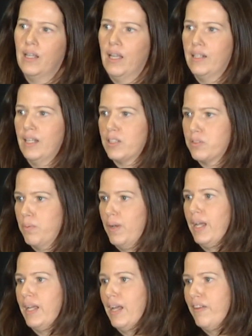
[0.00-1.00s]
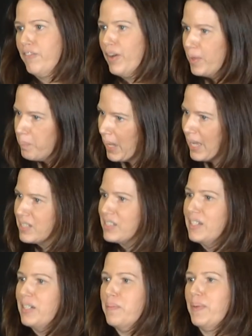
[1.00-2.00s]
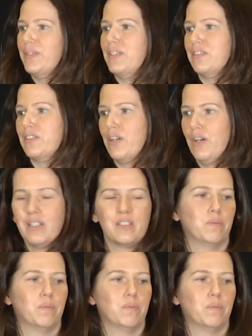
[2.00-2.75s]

And that's why I'm very passionate about this cause,